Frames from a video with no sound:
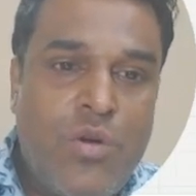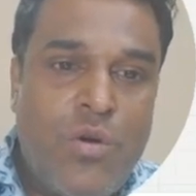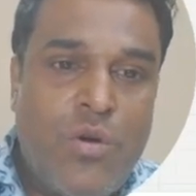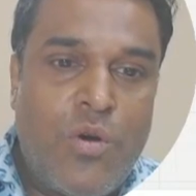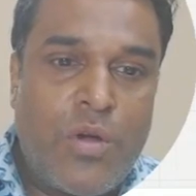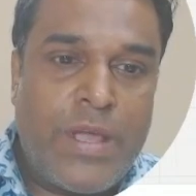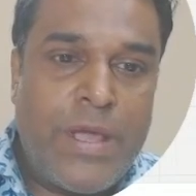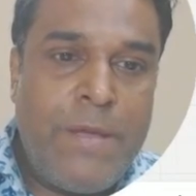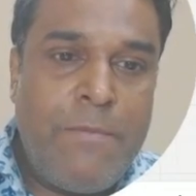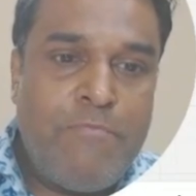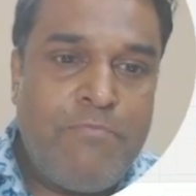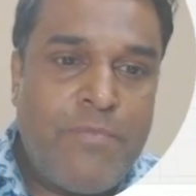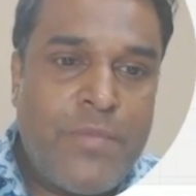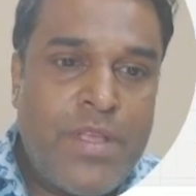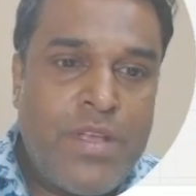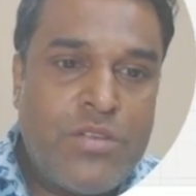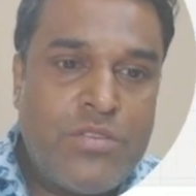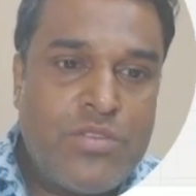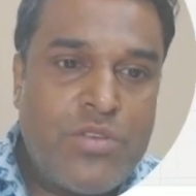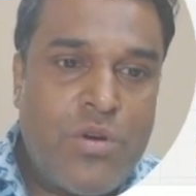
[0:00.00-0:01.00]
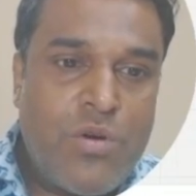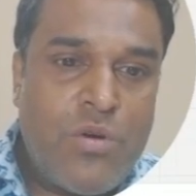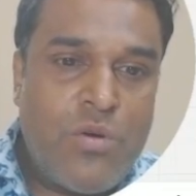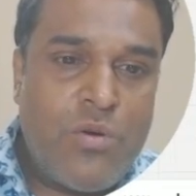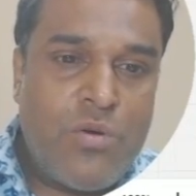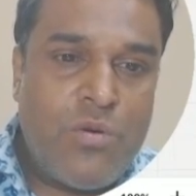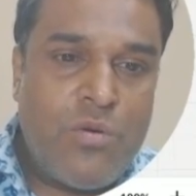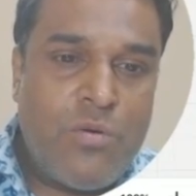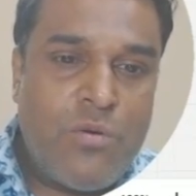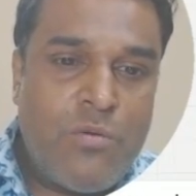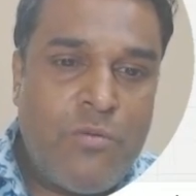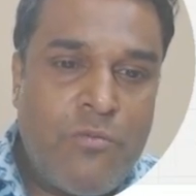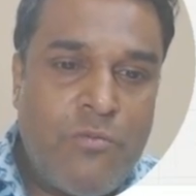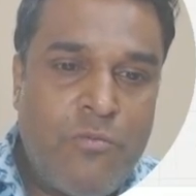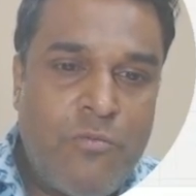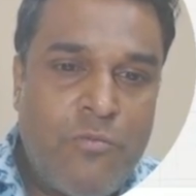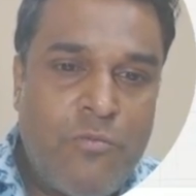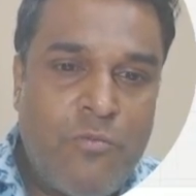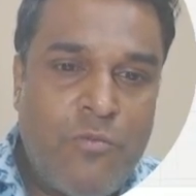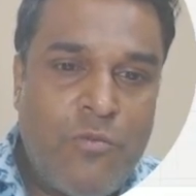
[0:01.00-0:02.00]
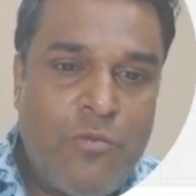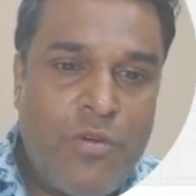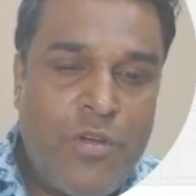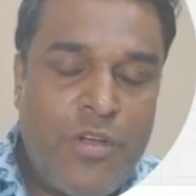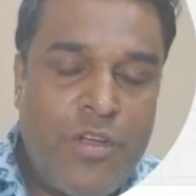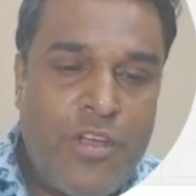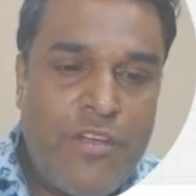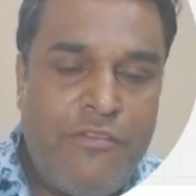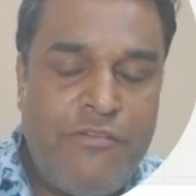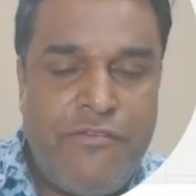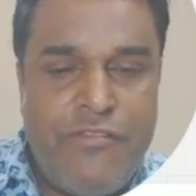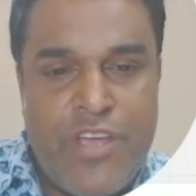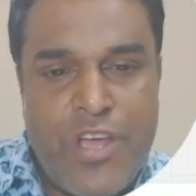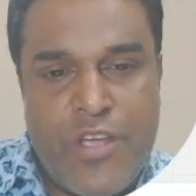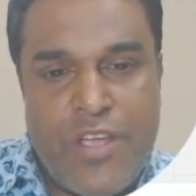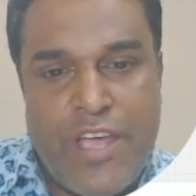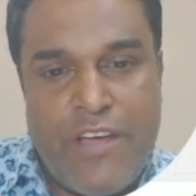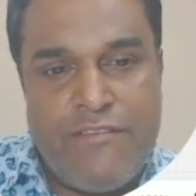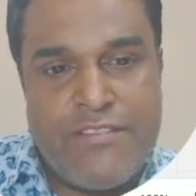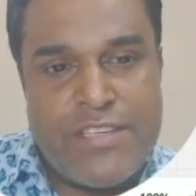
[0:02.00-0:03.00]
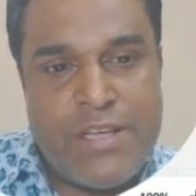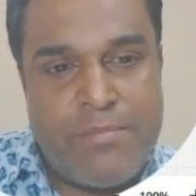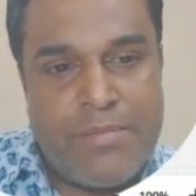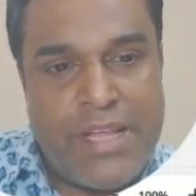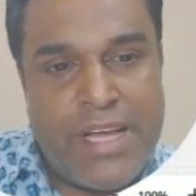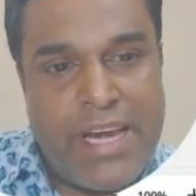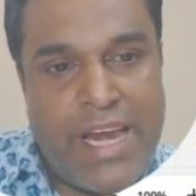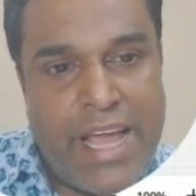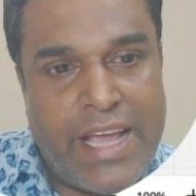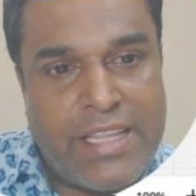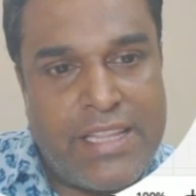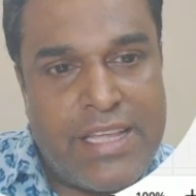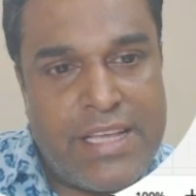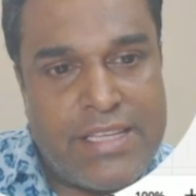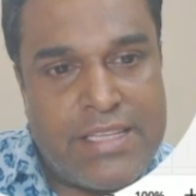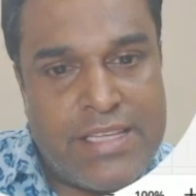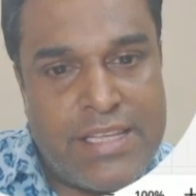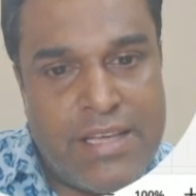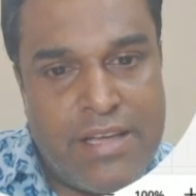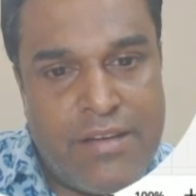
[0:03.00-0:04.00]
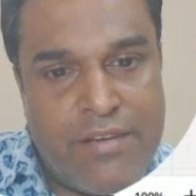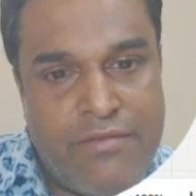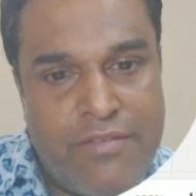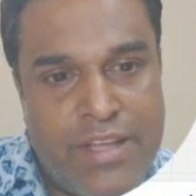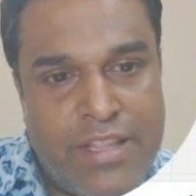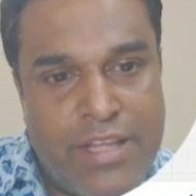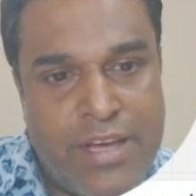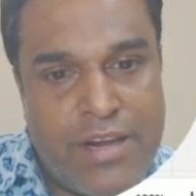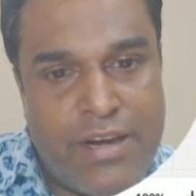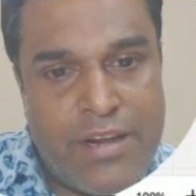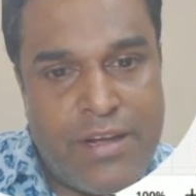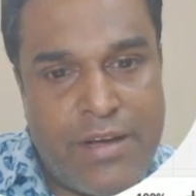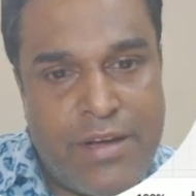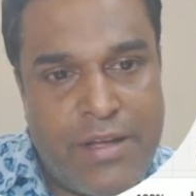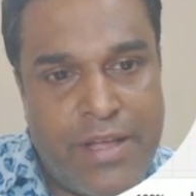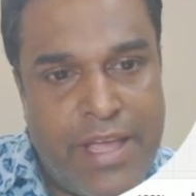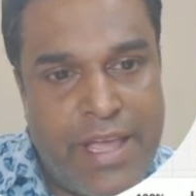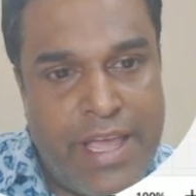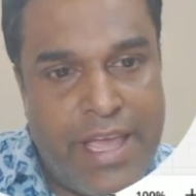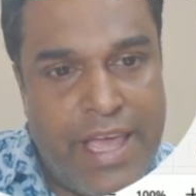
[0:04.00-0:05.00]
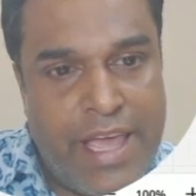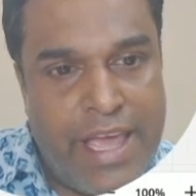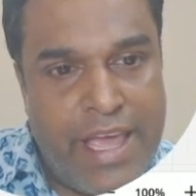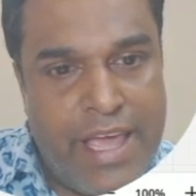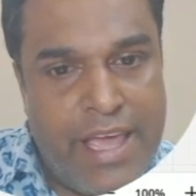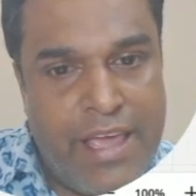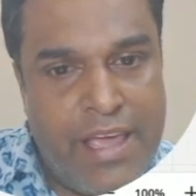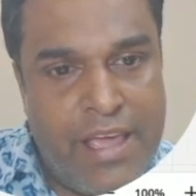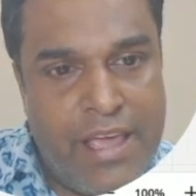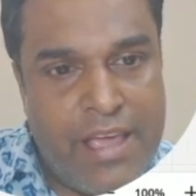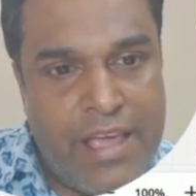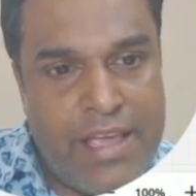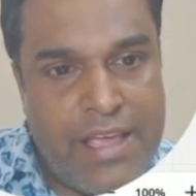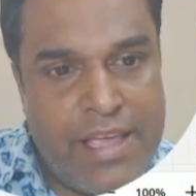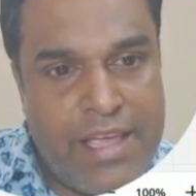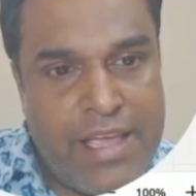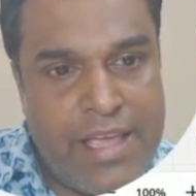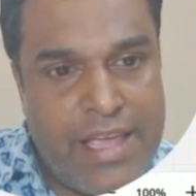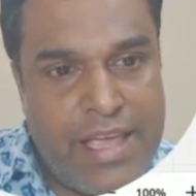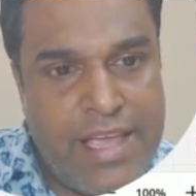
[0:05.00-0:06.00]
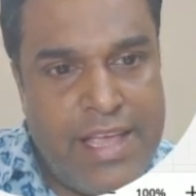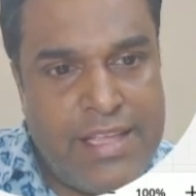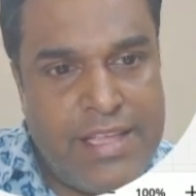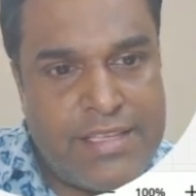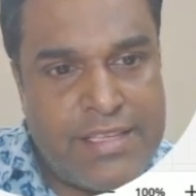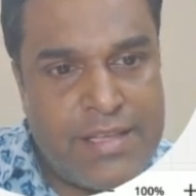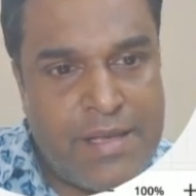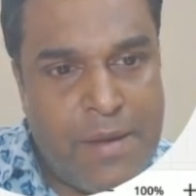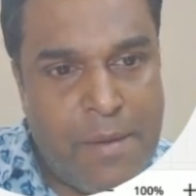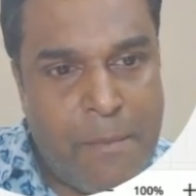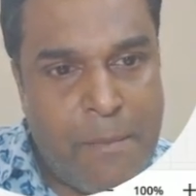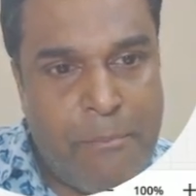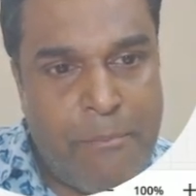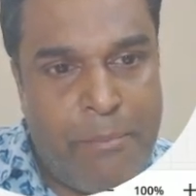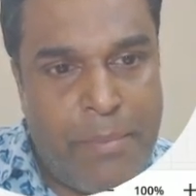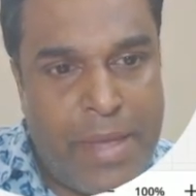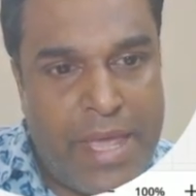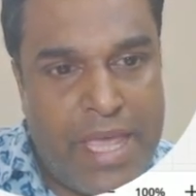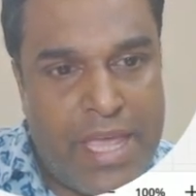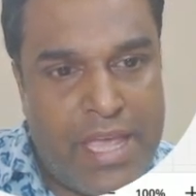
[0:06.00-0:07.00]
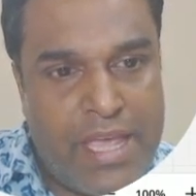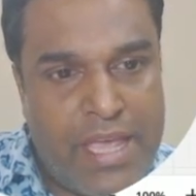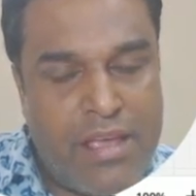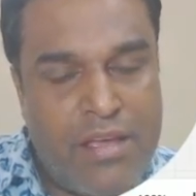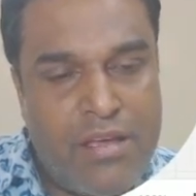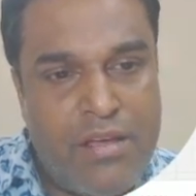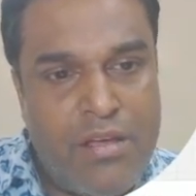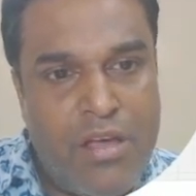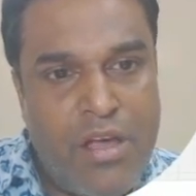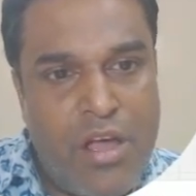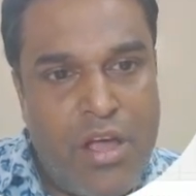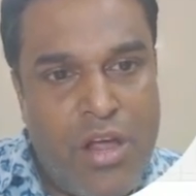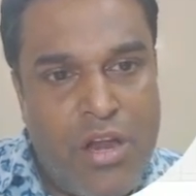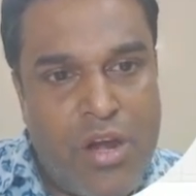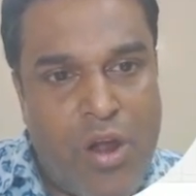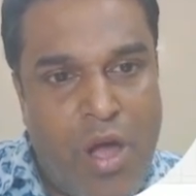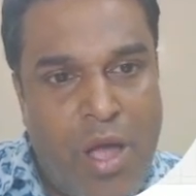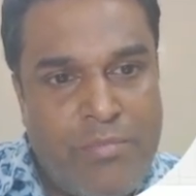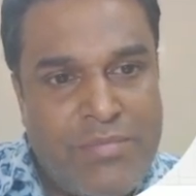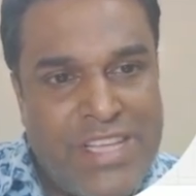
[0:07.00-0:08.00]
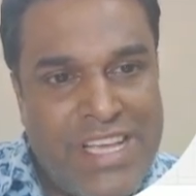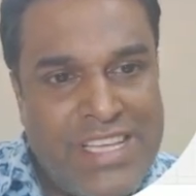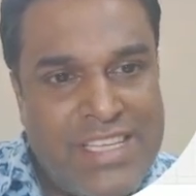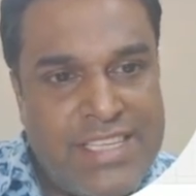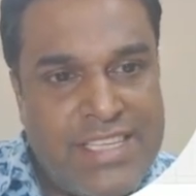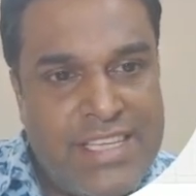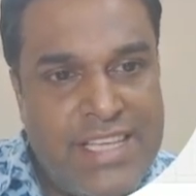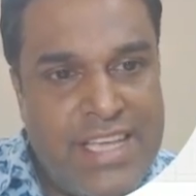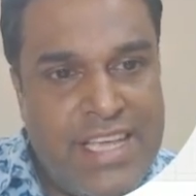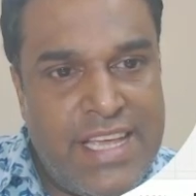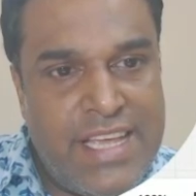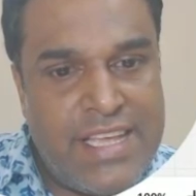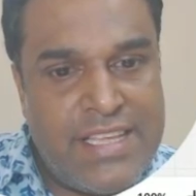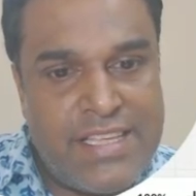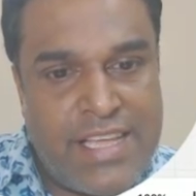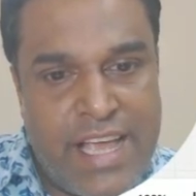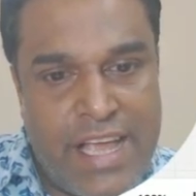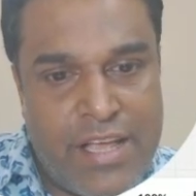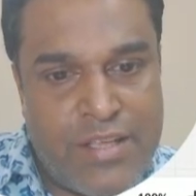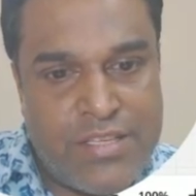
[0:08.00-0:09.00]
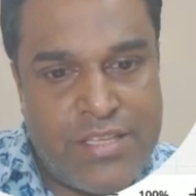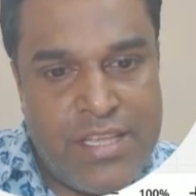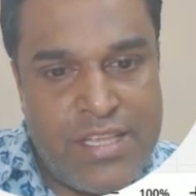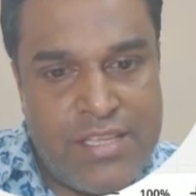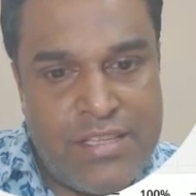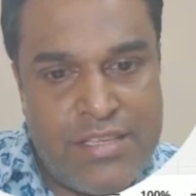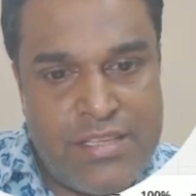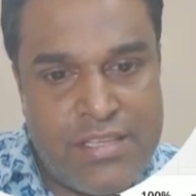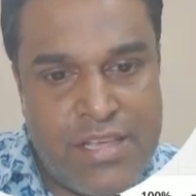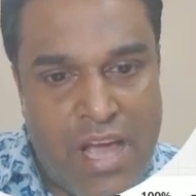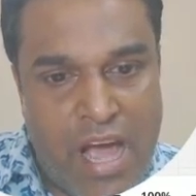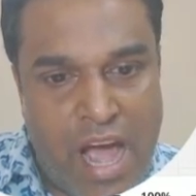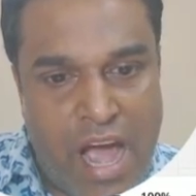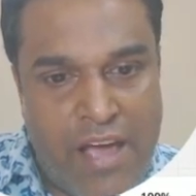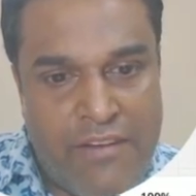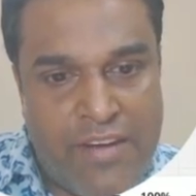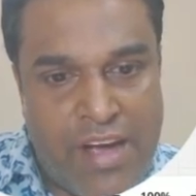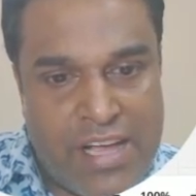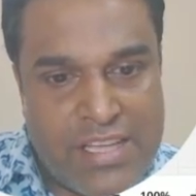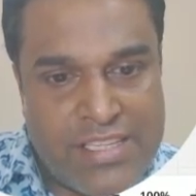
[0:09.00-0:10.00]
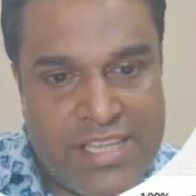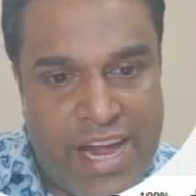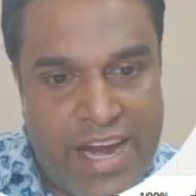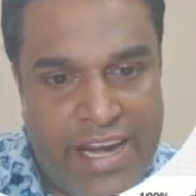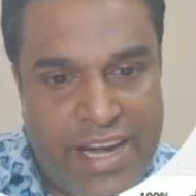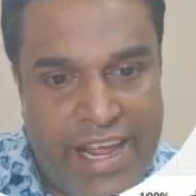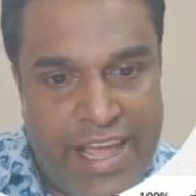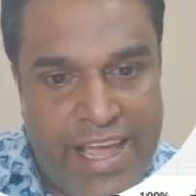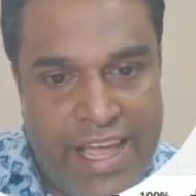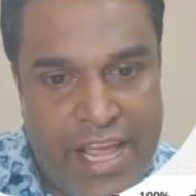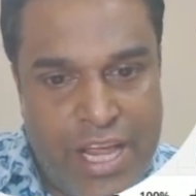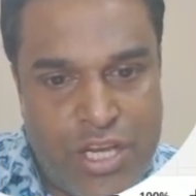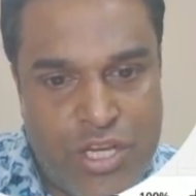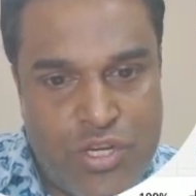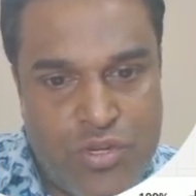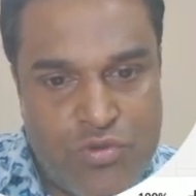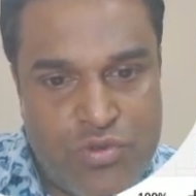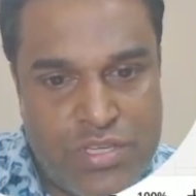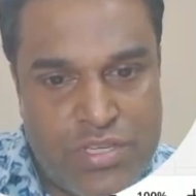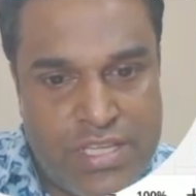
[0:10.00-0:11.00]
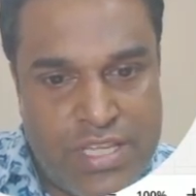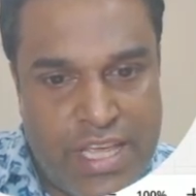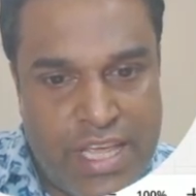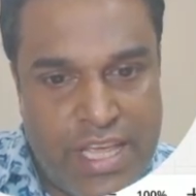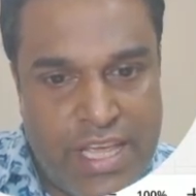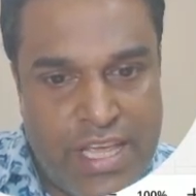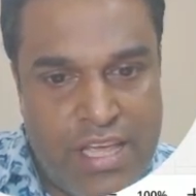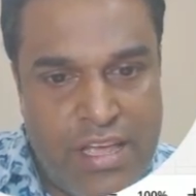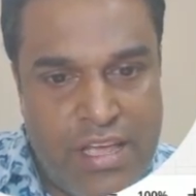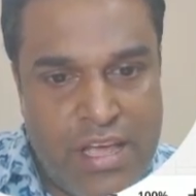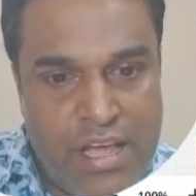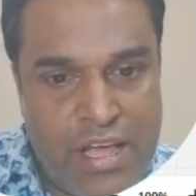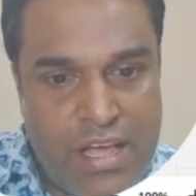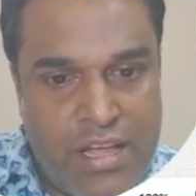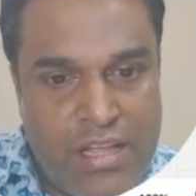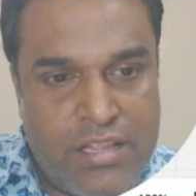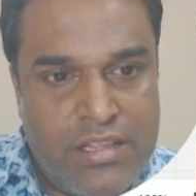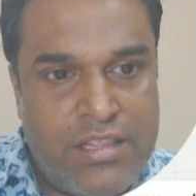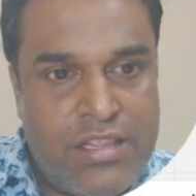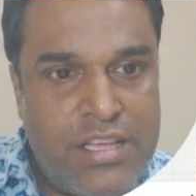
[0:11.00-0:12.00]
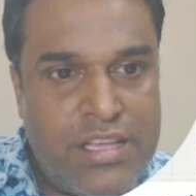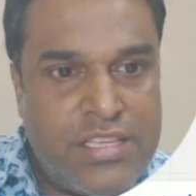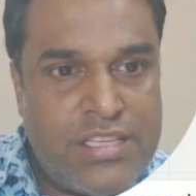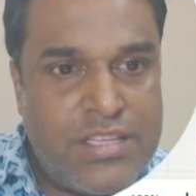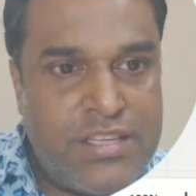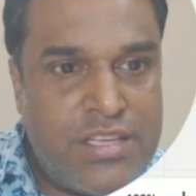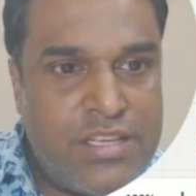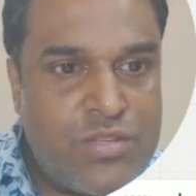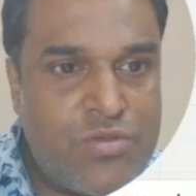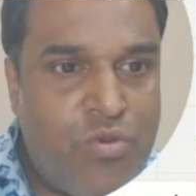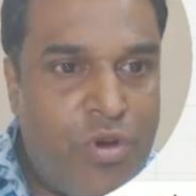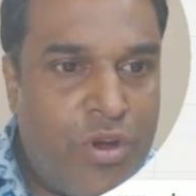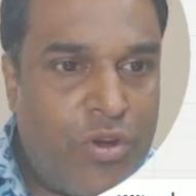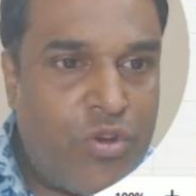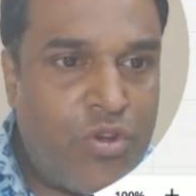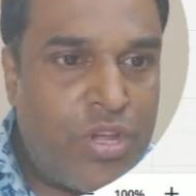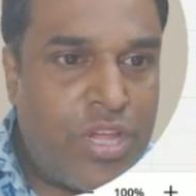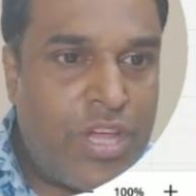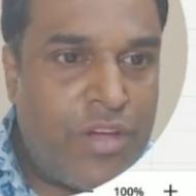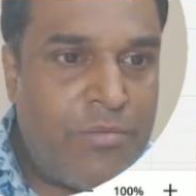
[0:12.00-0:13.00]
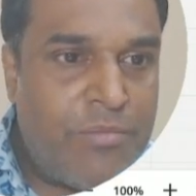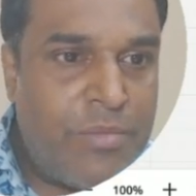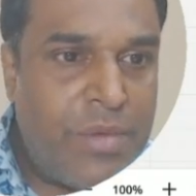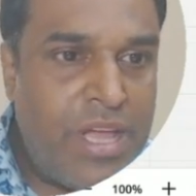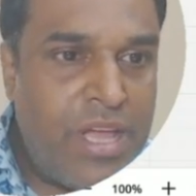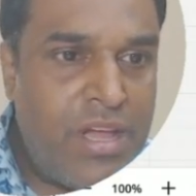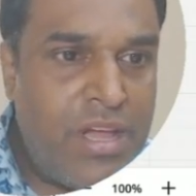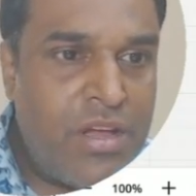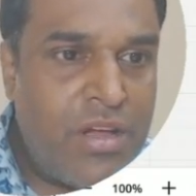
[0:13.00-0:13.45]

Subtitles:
Okay, so if we give something like this, whether A is B, now I'm saying C is A, since I have assigned A to C, this is going to give me